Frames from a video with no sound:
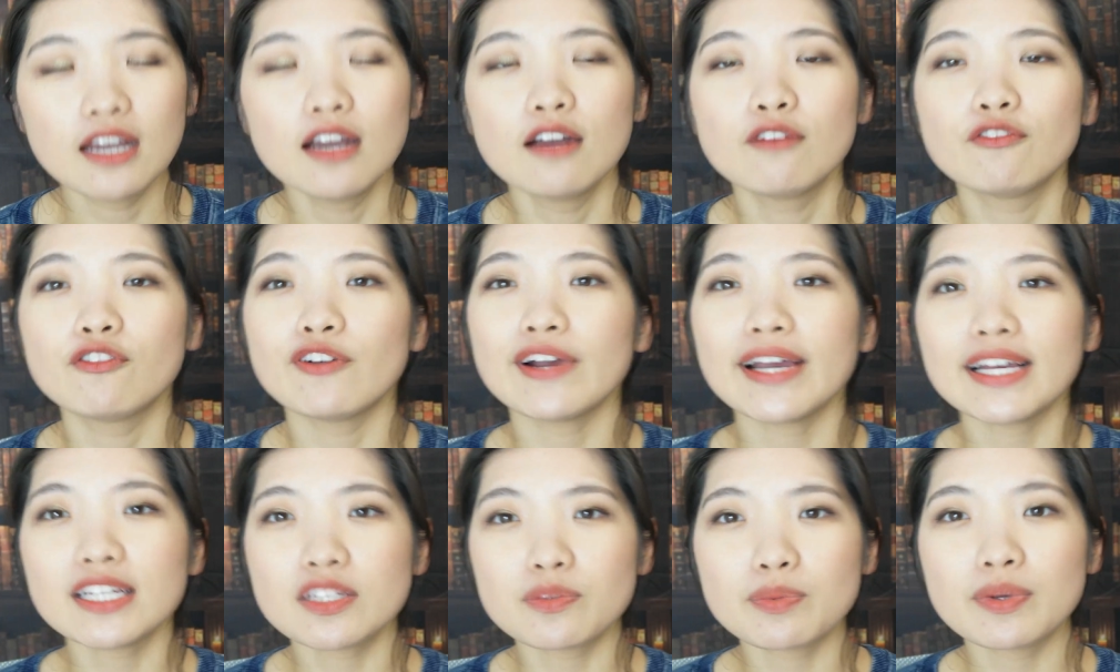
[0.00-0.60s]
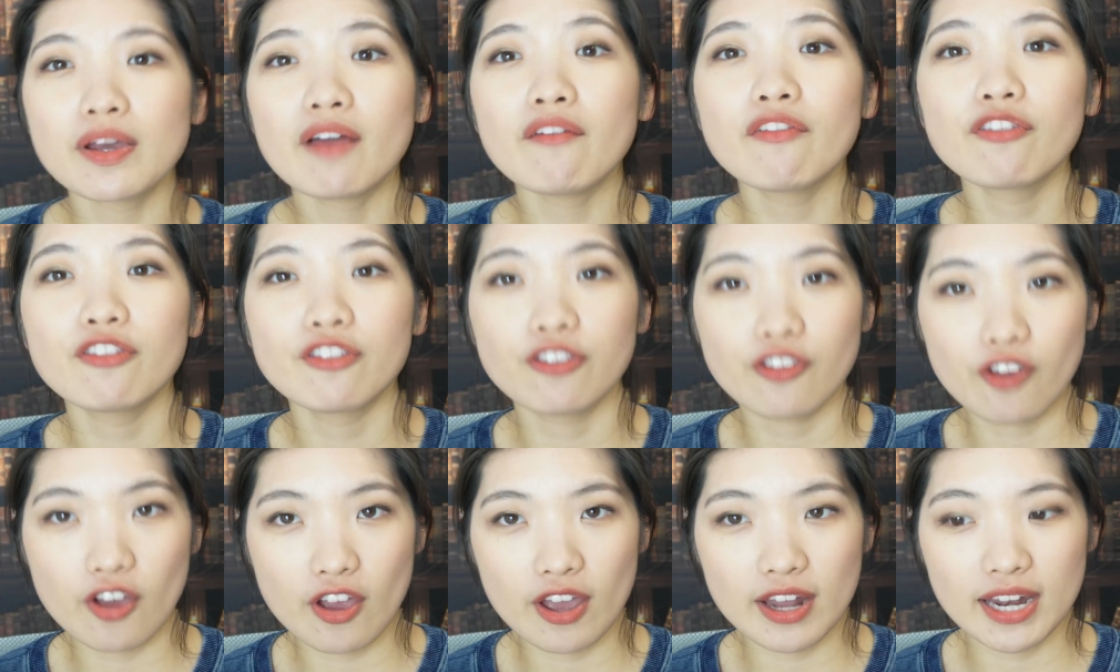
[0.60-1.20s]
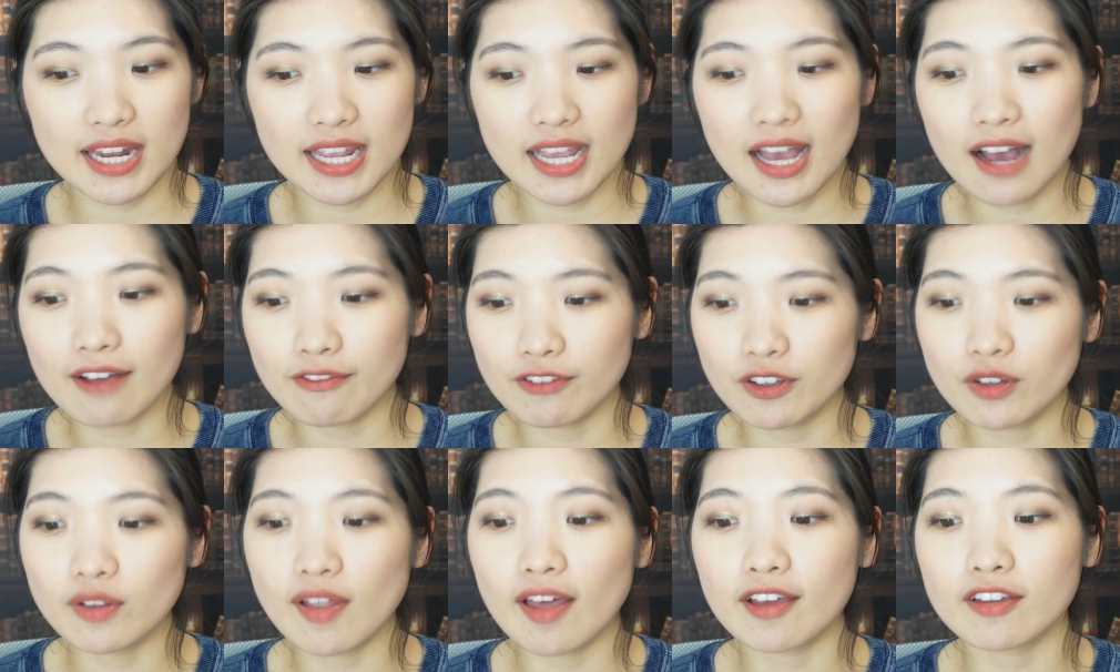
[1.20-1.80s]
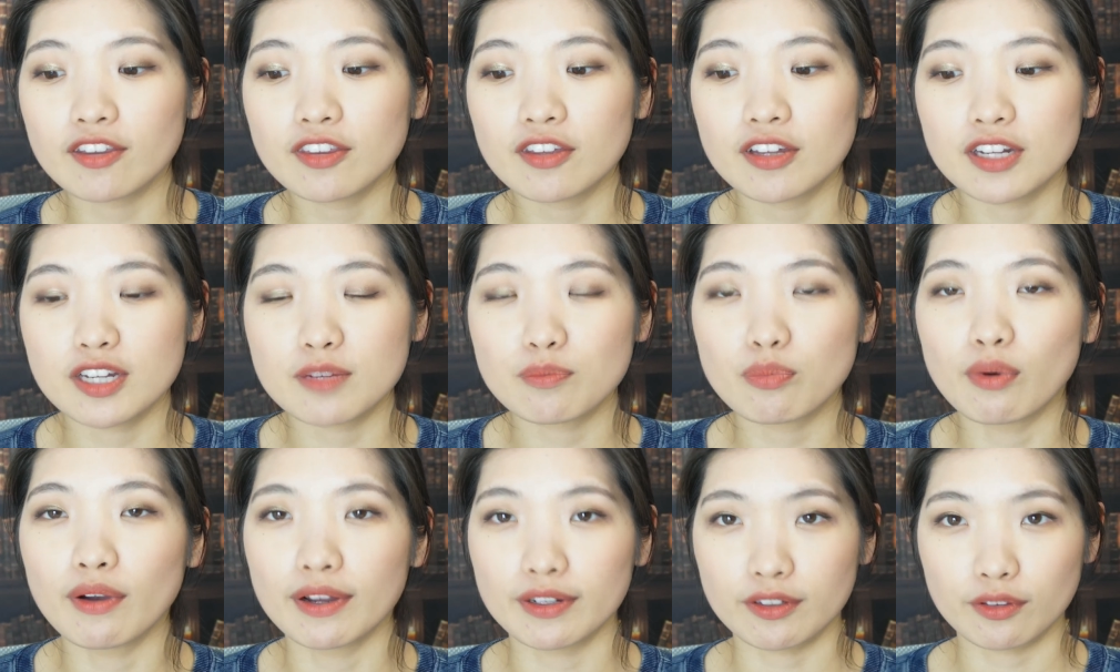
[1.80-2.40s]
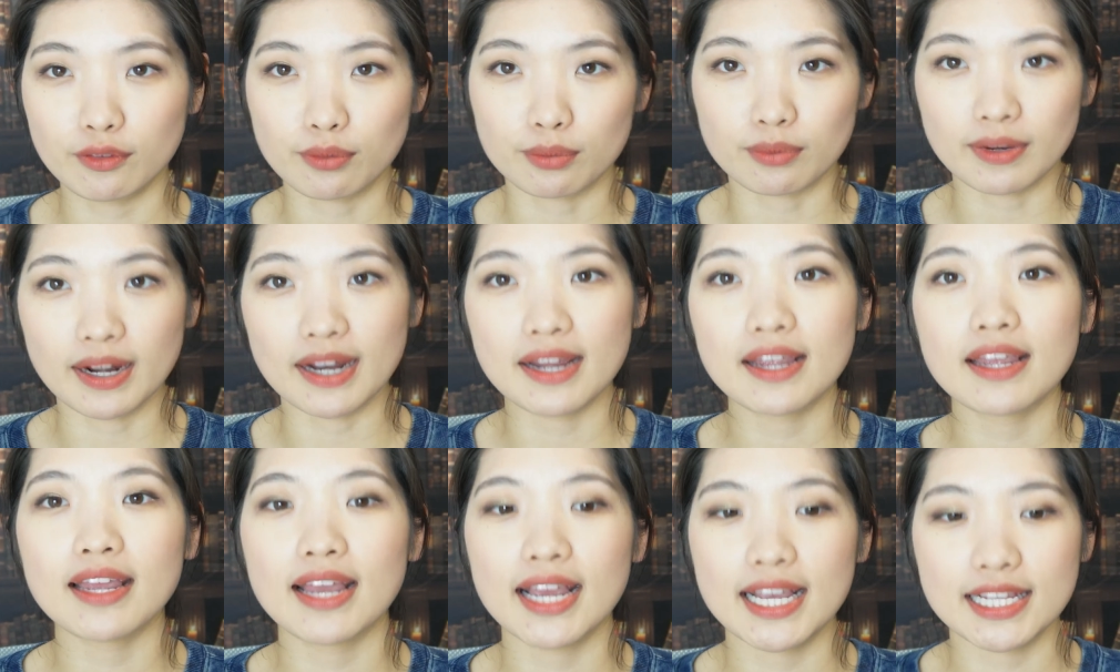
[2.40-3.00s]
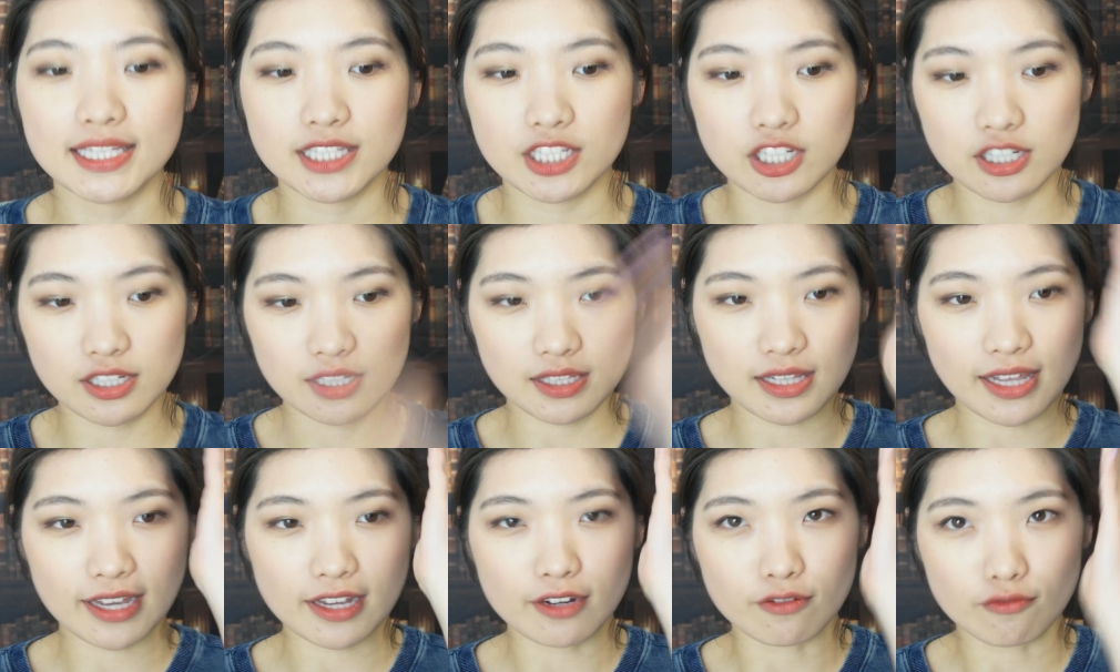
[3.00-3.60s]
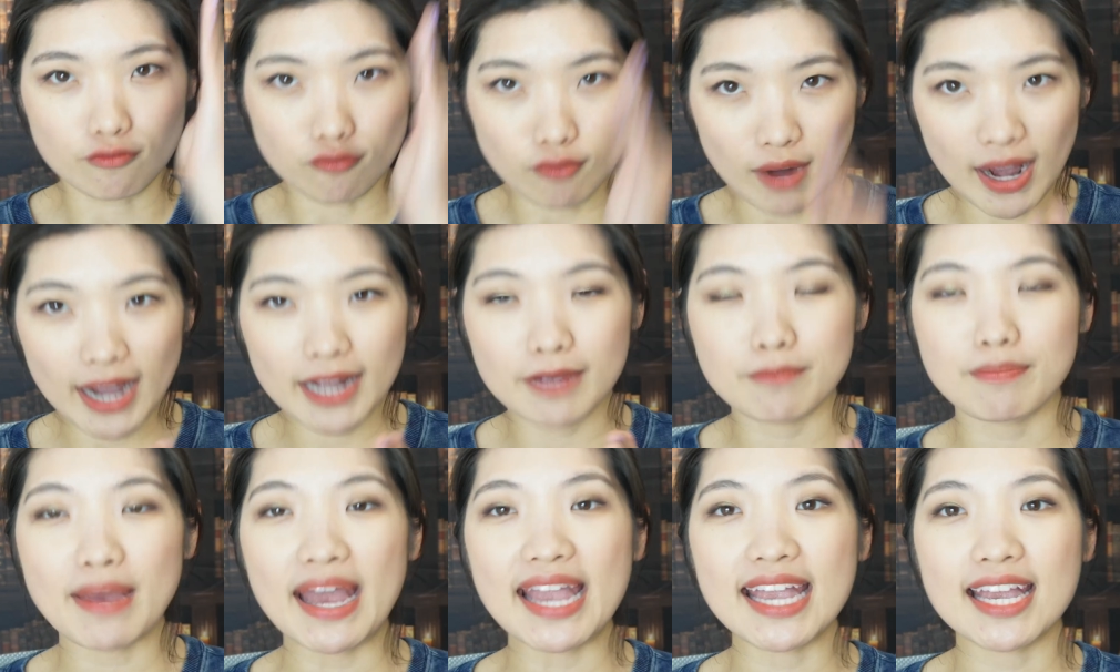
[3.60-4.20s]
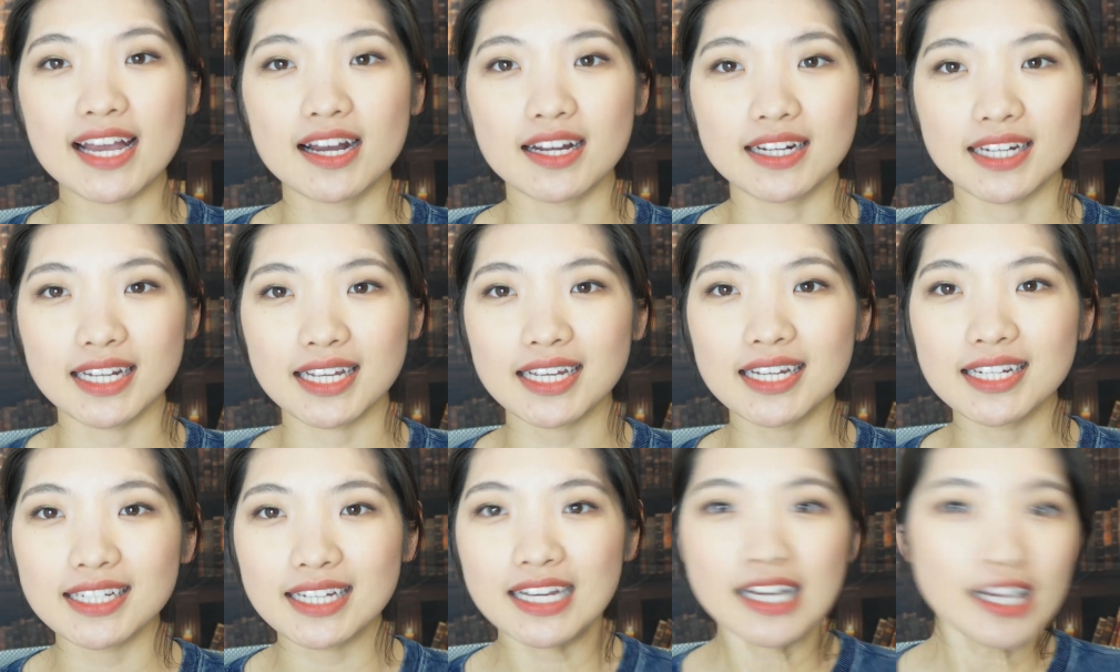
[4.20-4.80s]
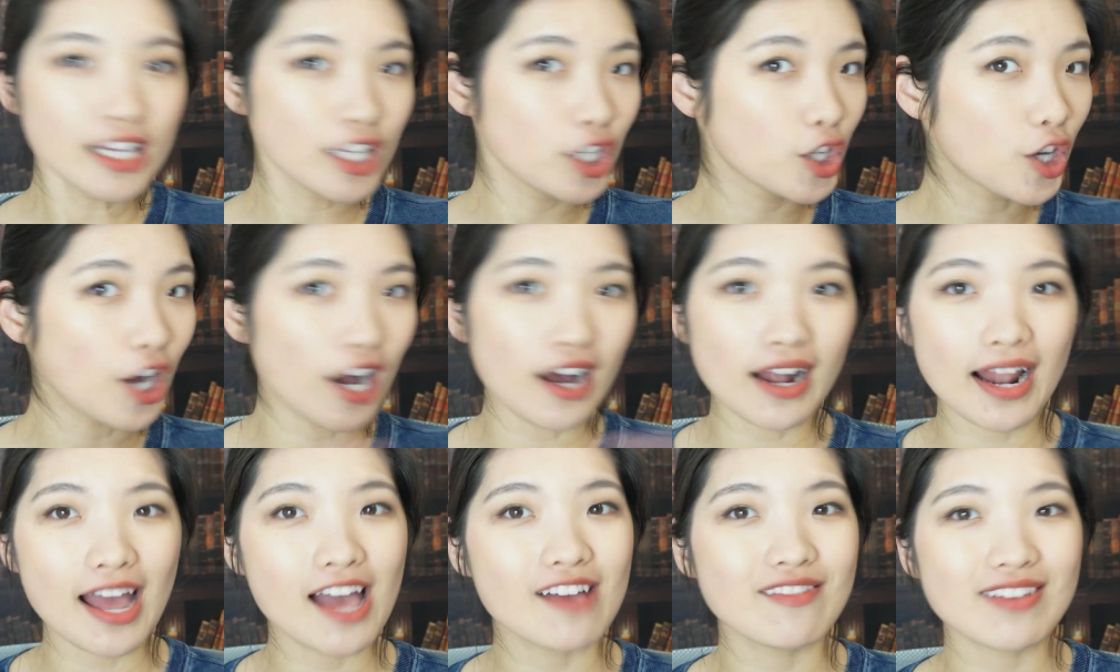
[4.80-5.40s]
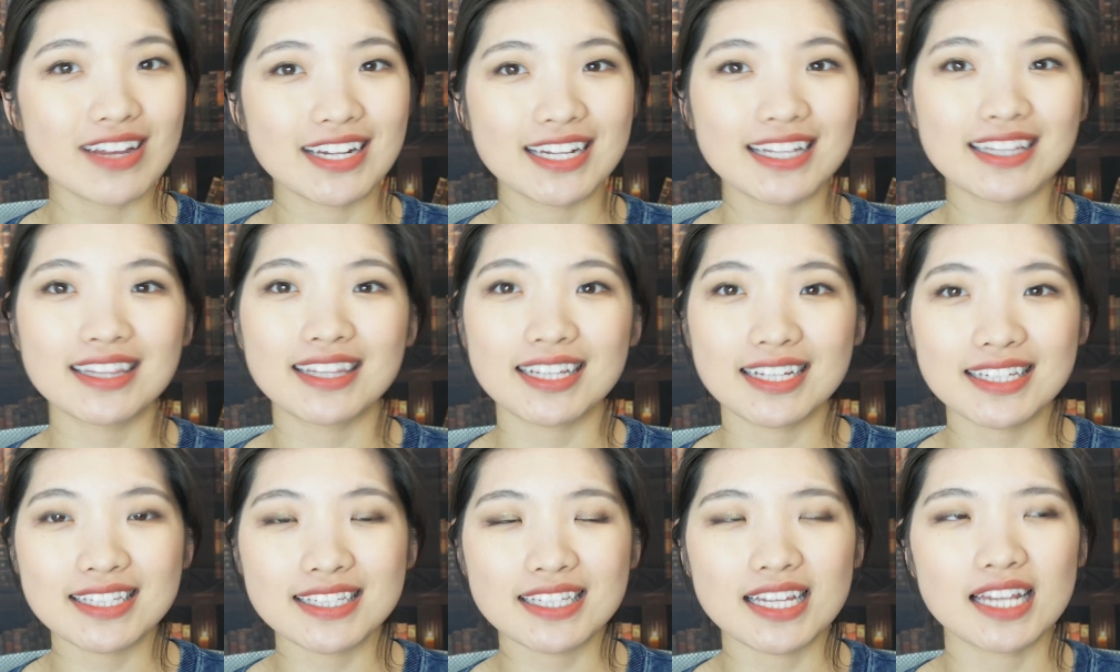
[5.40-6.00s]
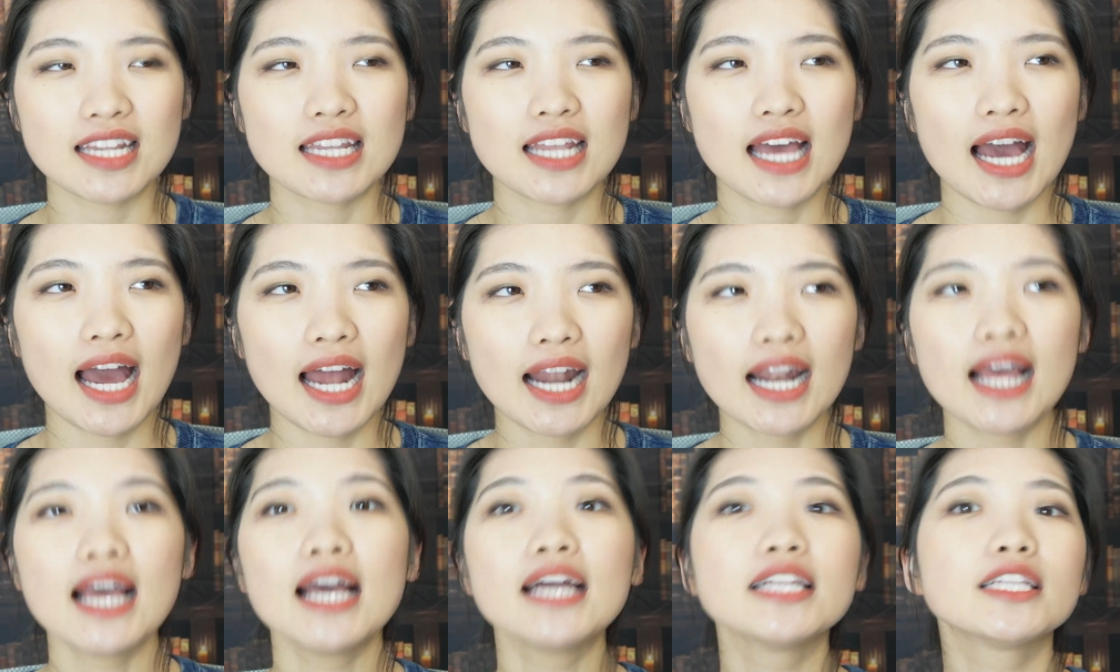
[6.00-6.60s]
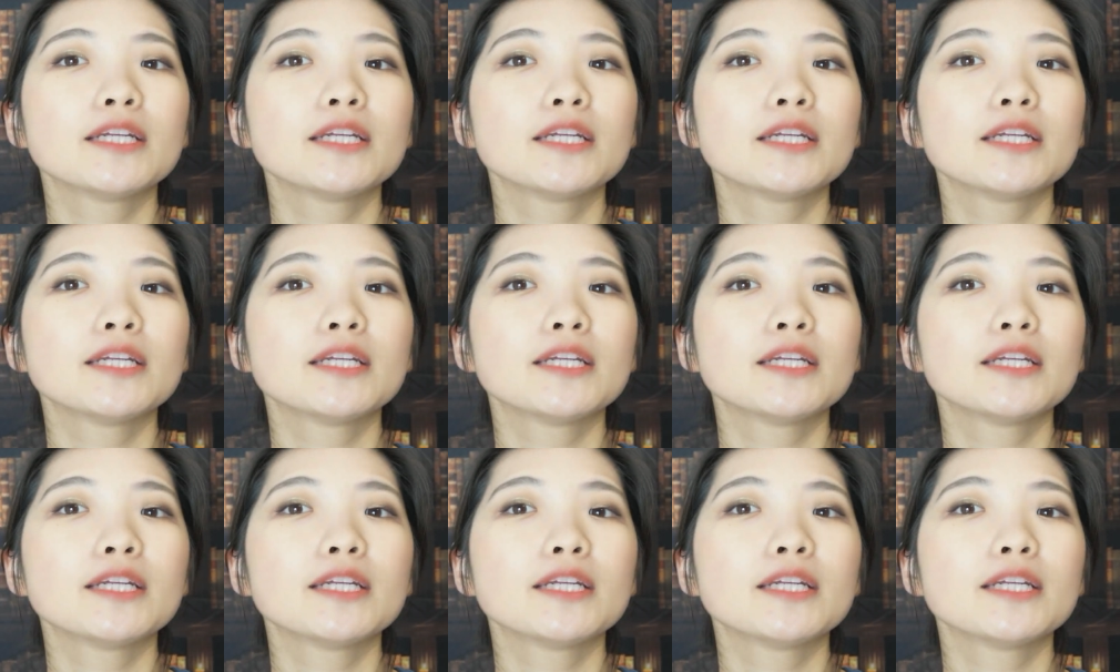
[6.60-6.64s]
For SPF 30, I feel like 13.3 is just like right bang on it. You can't have any less than that.